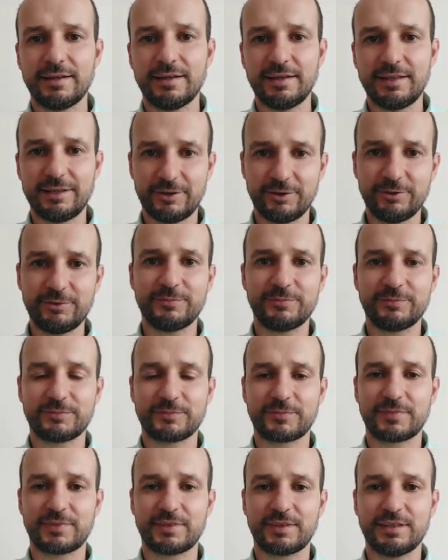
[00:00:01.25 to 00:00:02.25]
Hello,
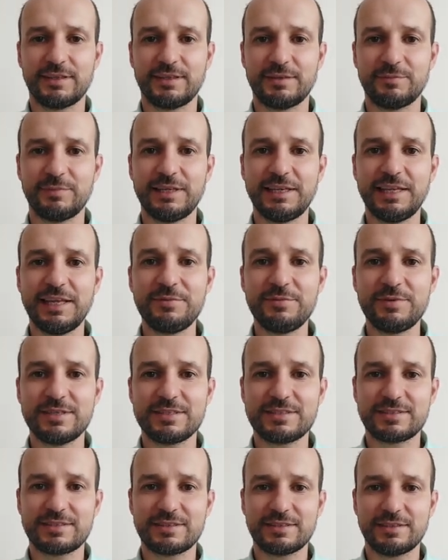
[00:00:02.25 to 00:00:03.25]
uh, my name
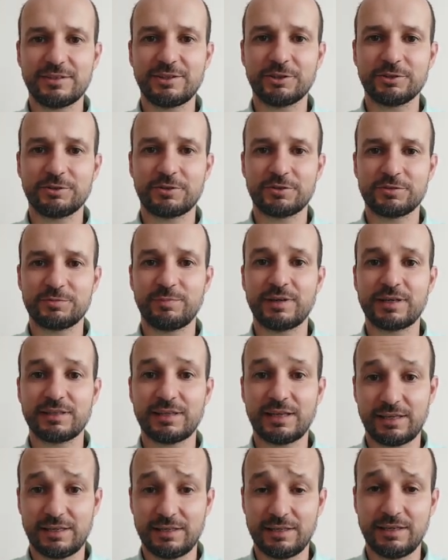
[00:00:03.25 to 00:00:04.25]
is Dr.
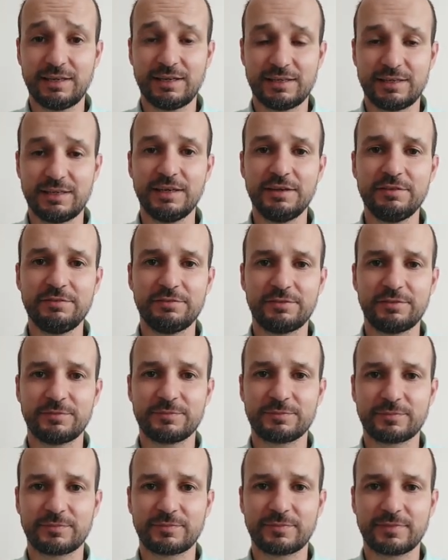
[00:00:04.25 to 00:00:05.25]
Spartak Ianakiev.
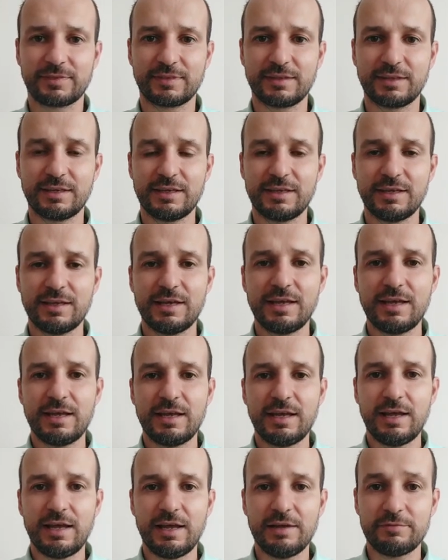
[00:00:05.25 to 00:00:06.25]

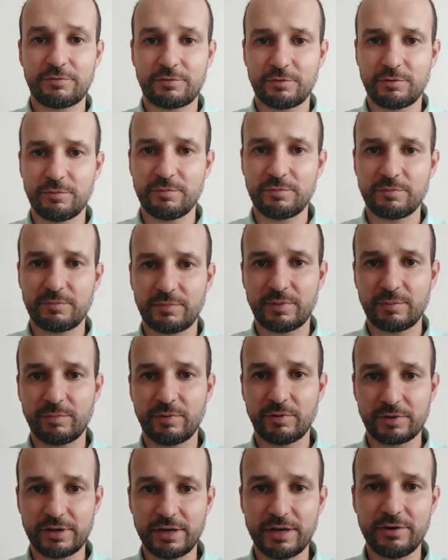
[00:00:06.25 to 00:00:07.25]
I'm from
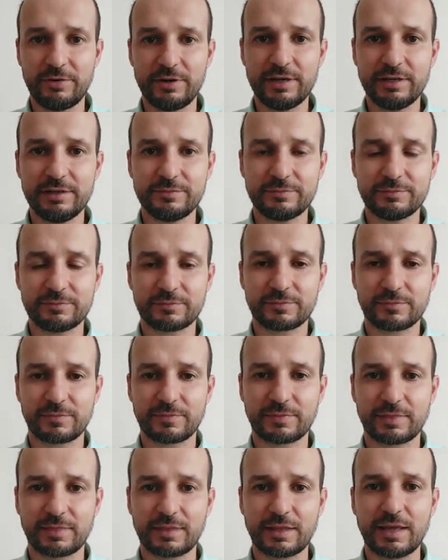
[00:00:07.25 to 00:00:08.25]
Bulgaria.
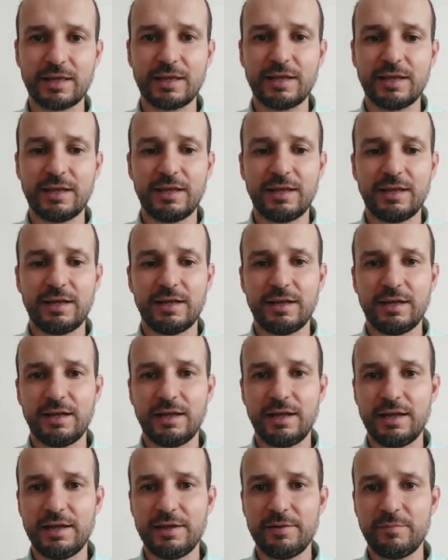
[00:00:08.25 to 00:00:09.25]

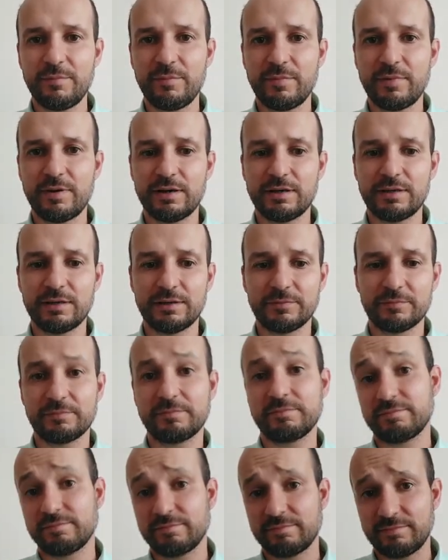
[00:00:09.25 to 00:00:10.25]
I'm a
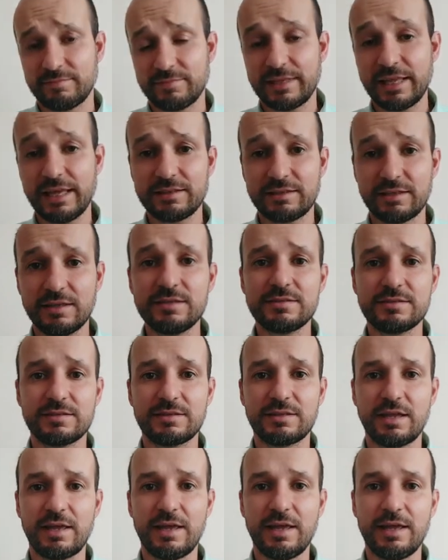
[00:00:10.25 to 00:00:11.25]

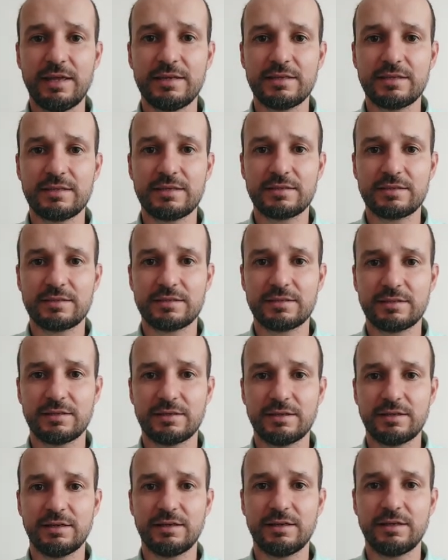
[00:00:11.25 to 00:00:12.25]
dentist and
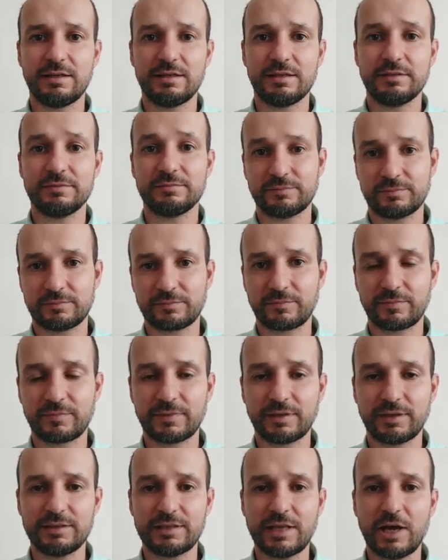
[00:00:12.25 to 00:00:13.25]
a
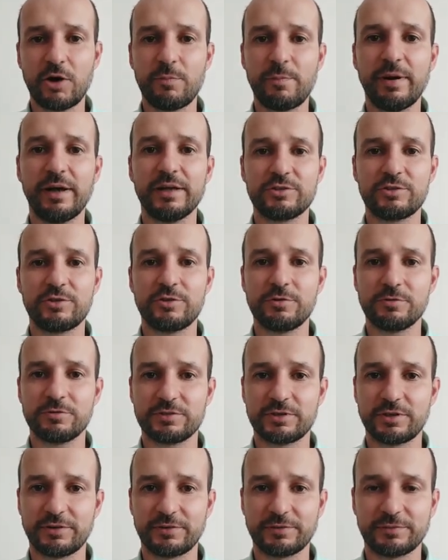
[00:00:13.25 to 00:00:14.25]
Taopatch
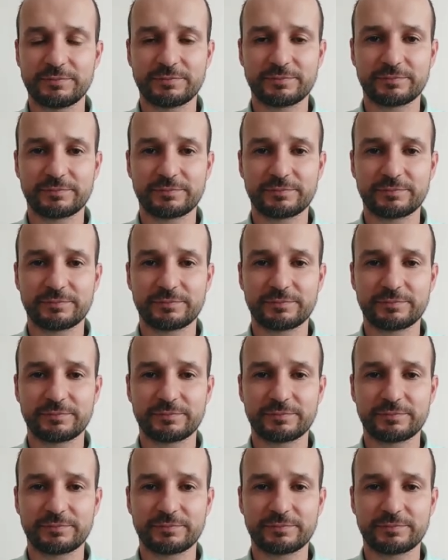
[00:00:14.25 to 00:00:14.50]
user.